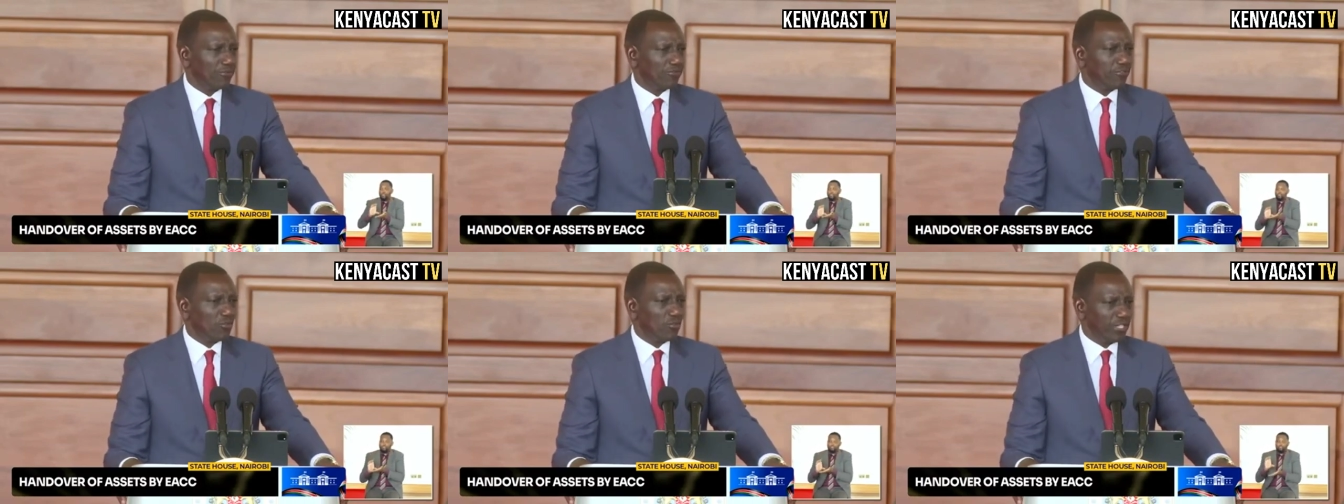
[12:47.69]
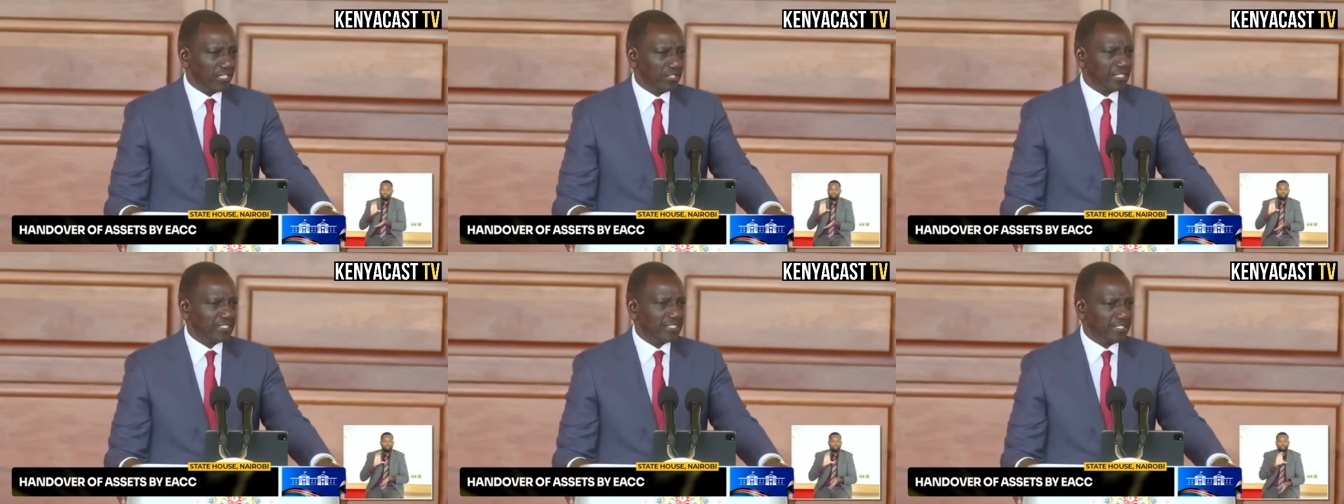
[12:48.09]
for
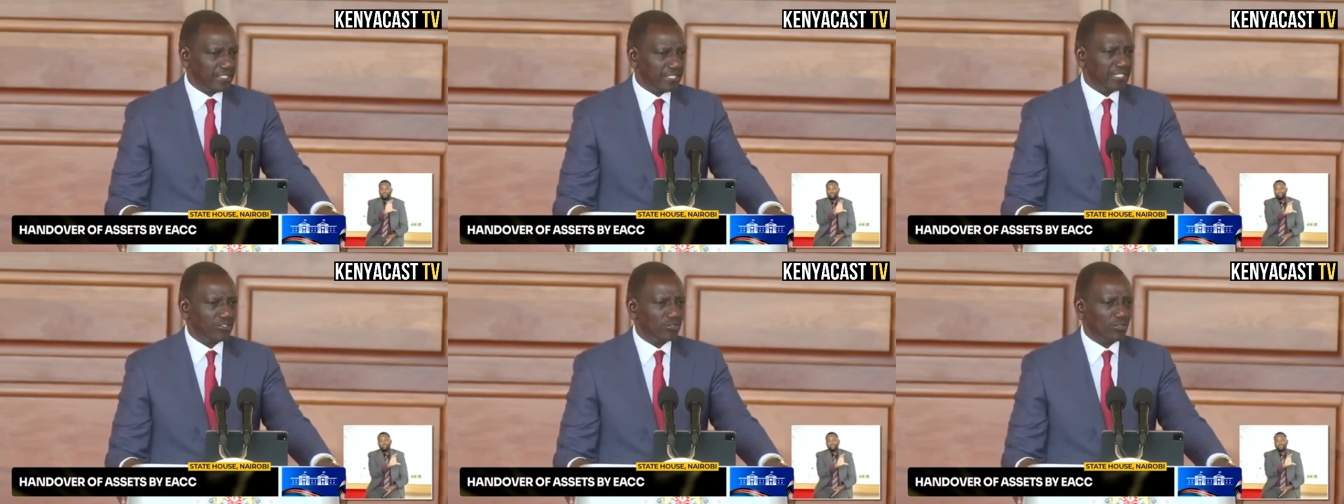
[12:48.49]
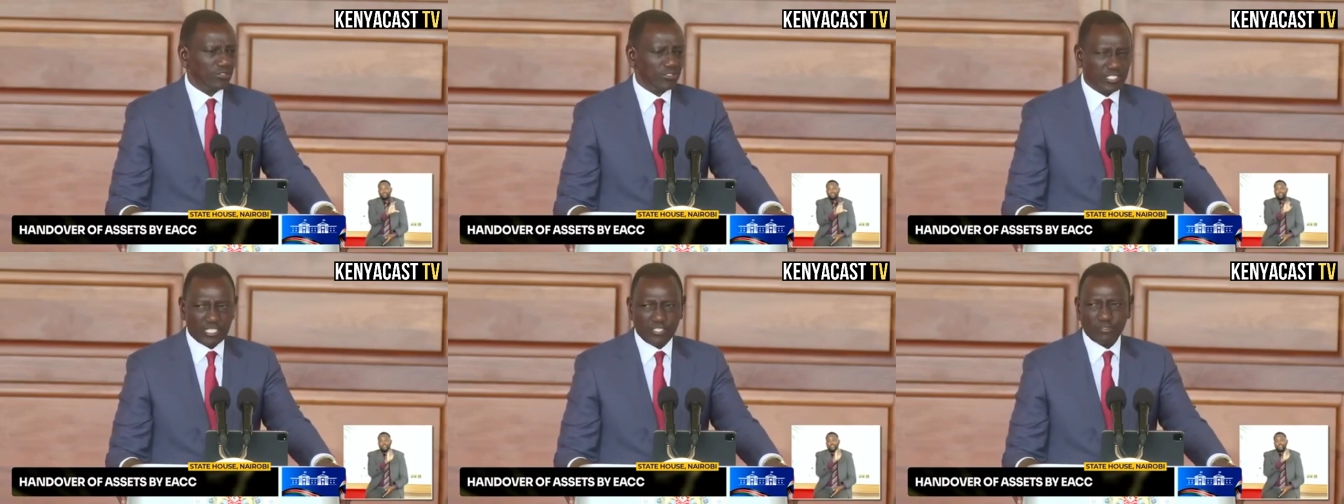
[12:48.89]
E S C C to
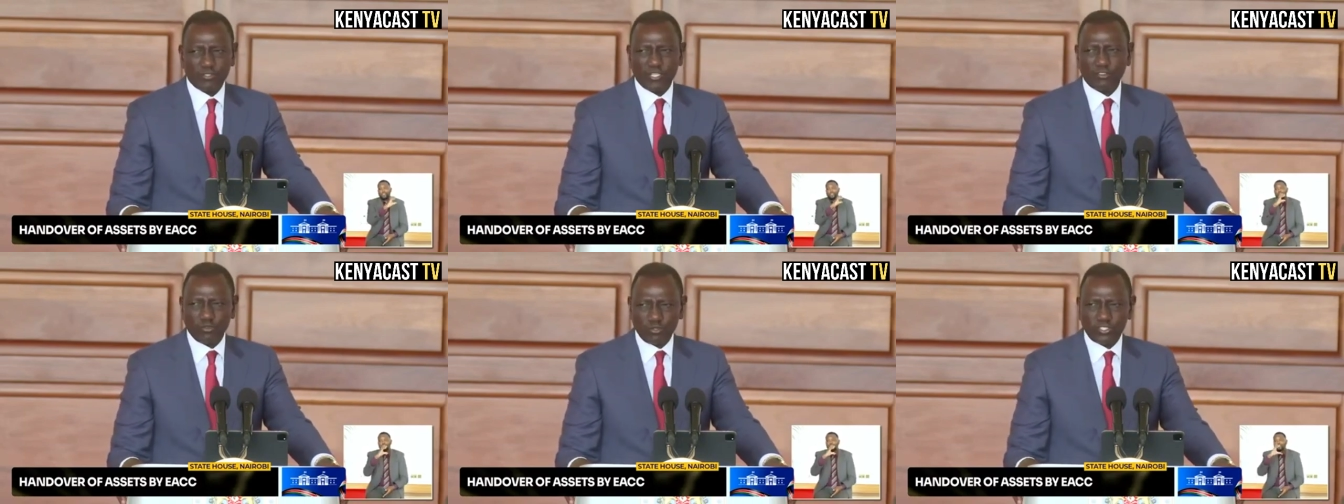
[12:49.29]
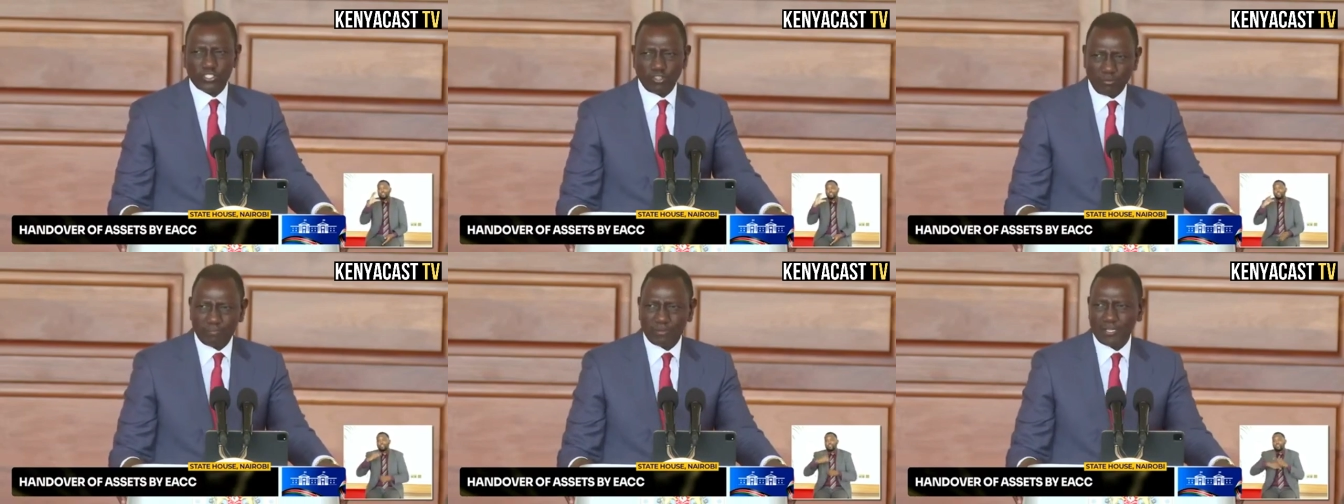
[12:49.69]
continue the good
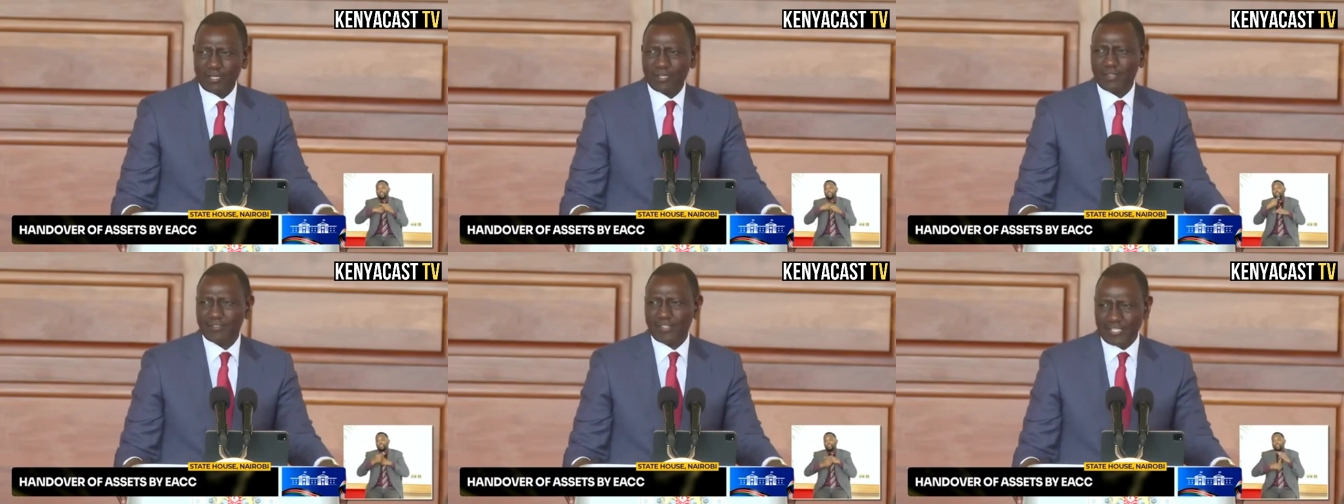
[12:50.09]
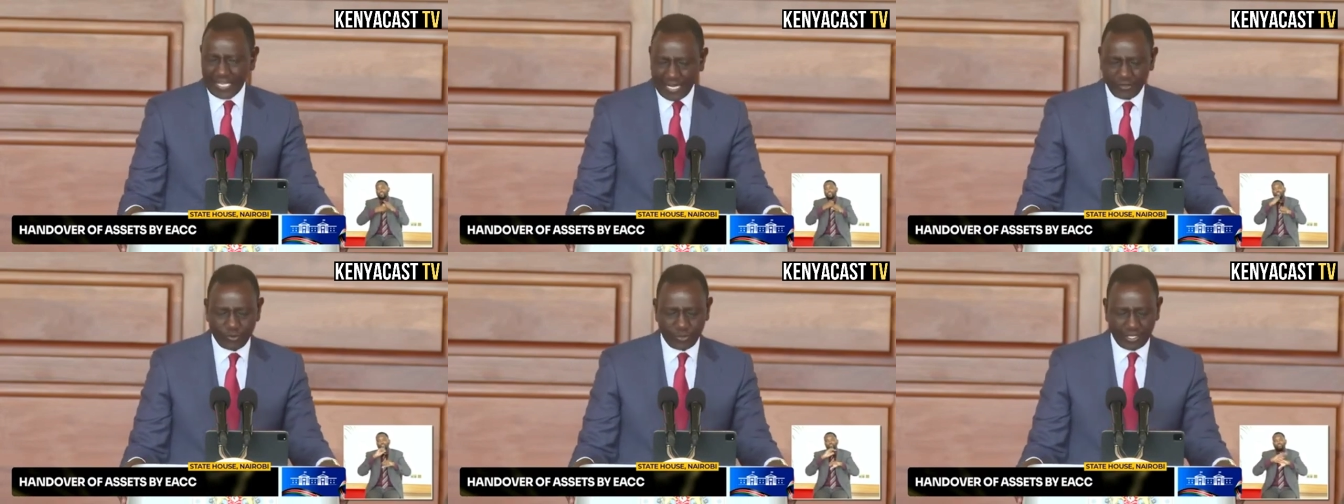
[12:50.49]
job that they
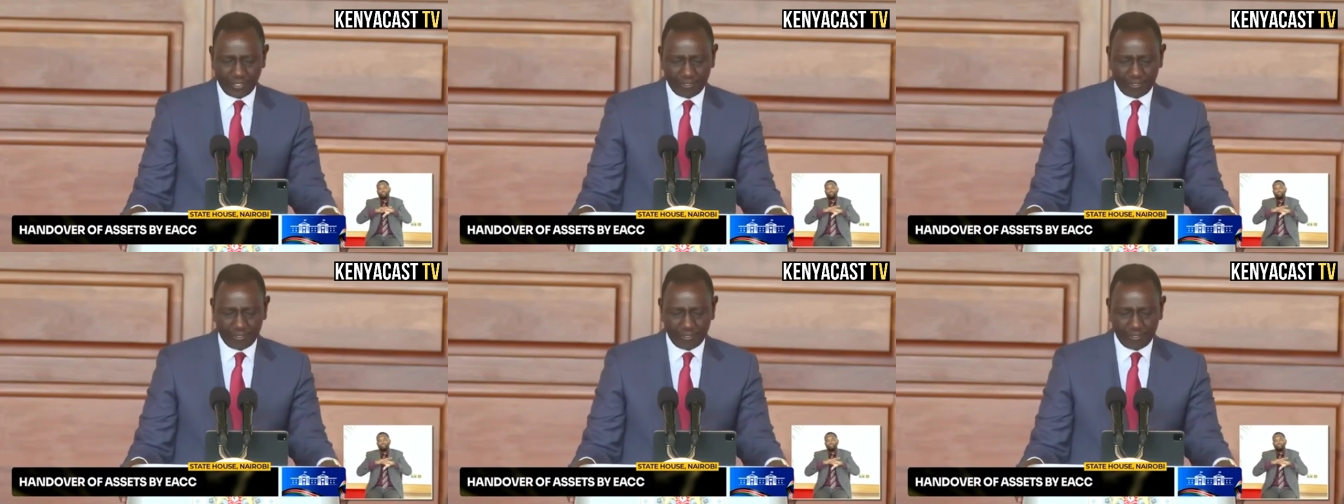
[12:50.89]
are doing.